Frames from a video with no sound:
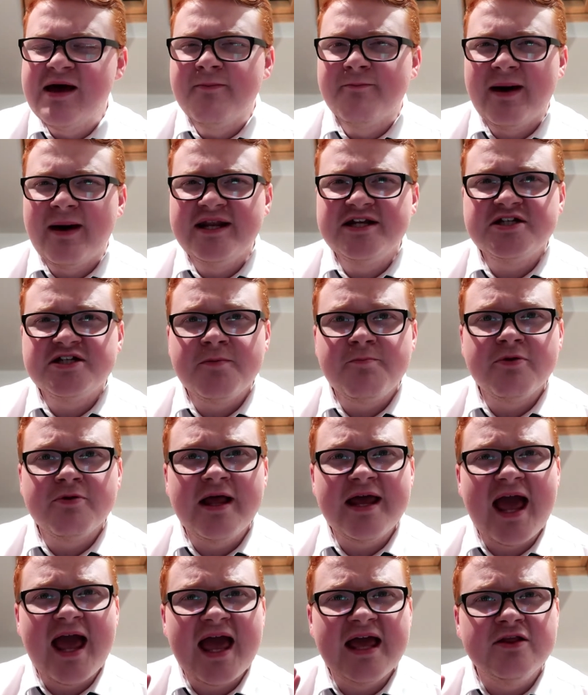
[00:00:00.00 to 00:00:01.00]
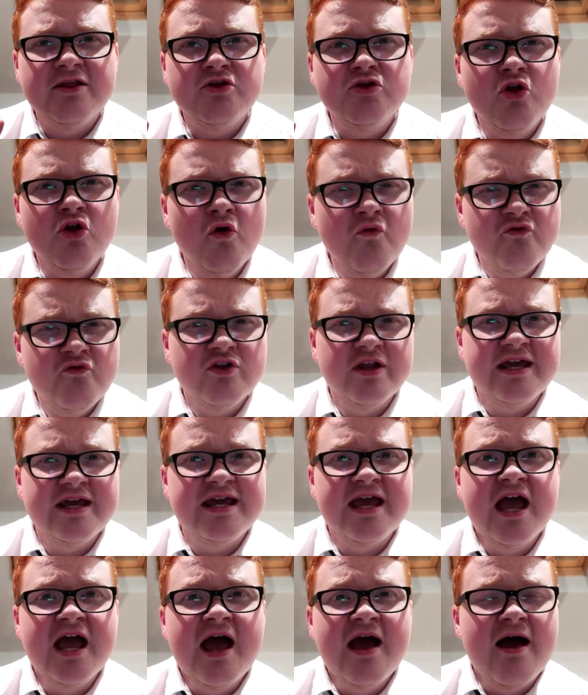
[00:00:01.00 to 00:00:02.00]
Managed to play a
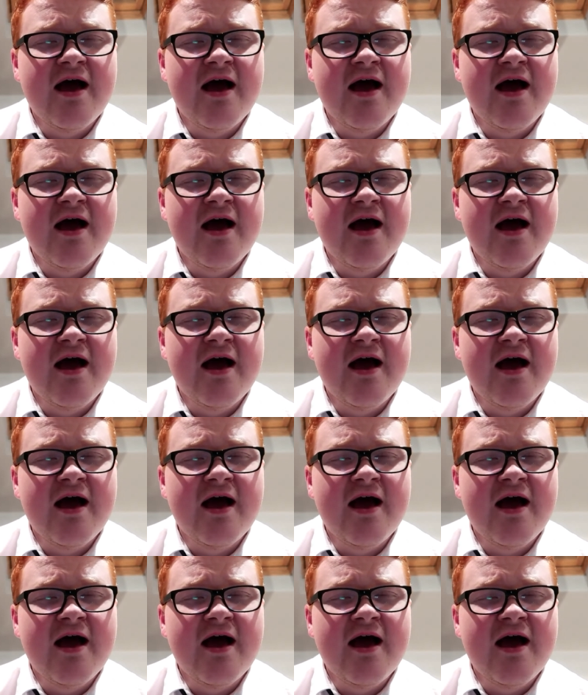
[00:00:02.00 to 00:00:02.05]
lovely,